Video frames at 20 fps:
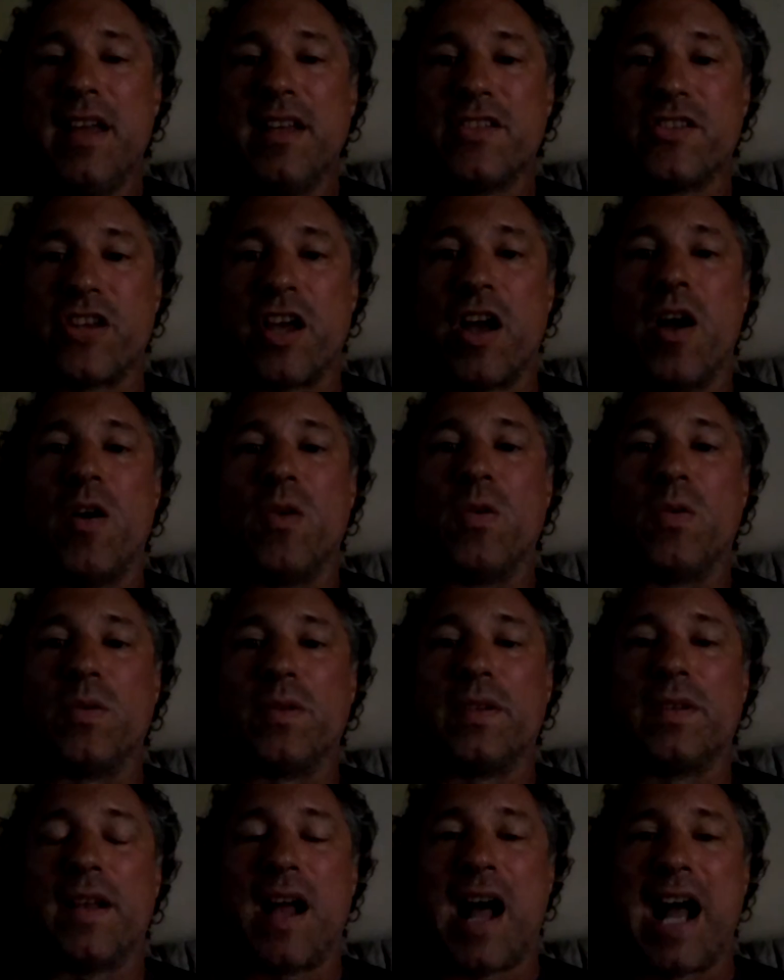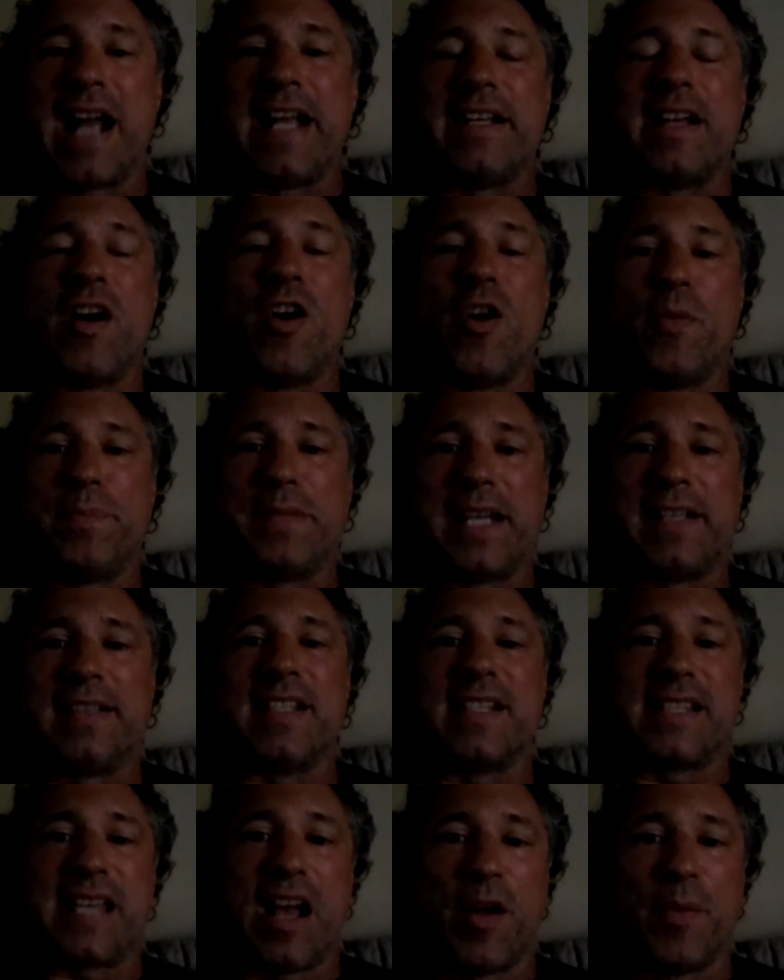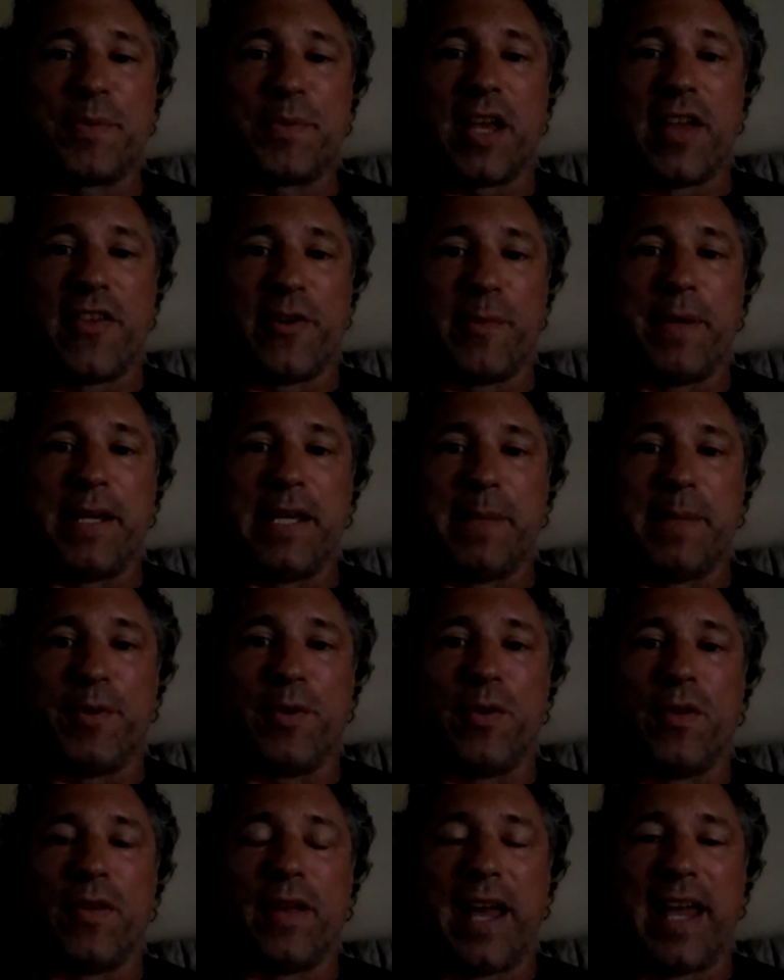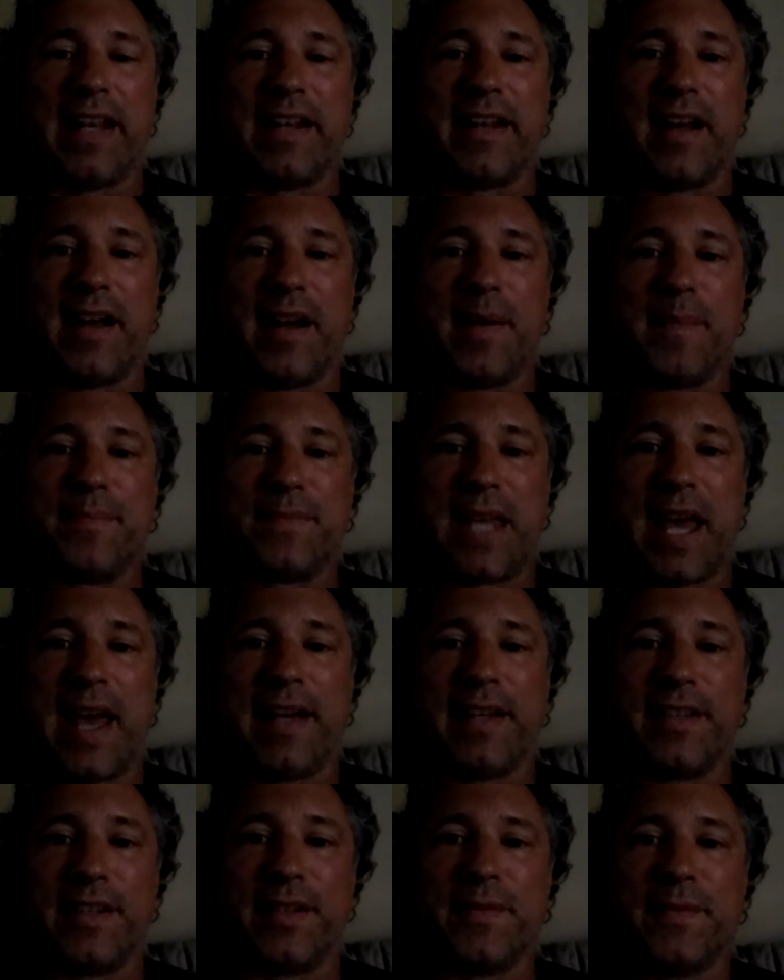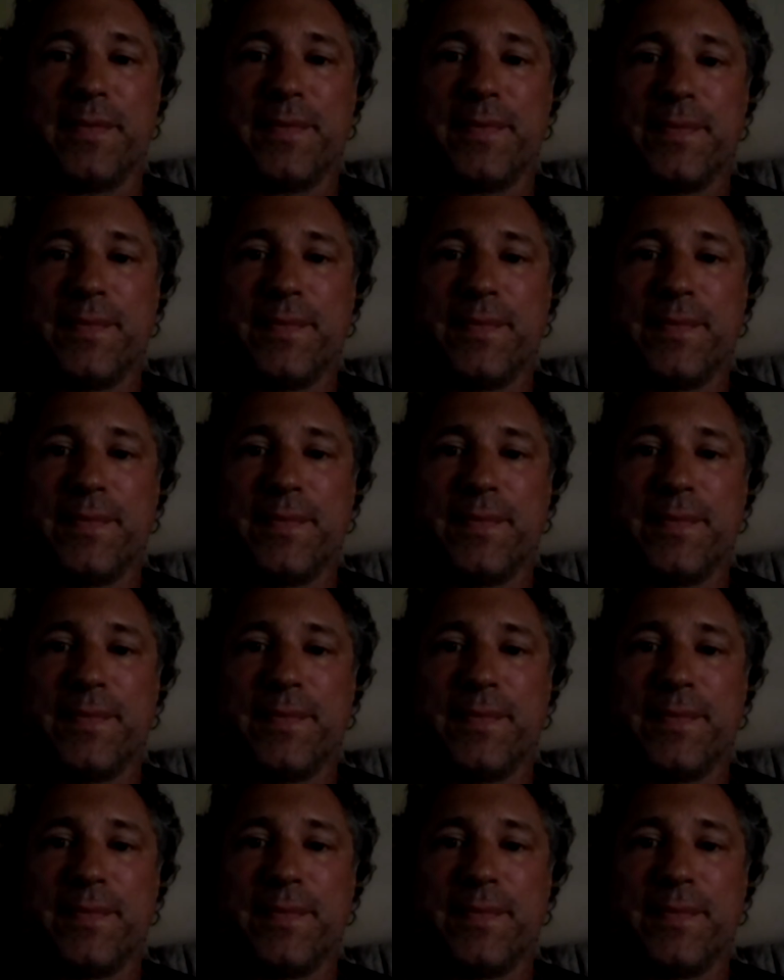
So I hope that this helps other people, and thank you.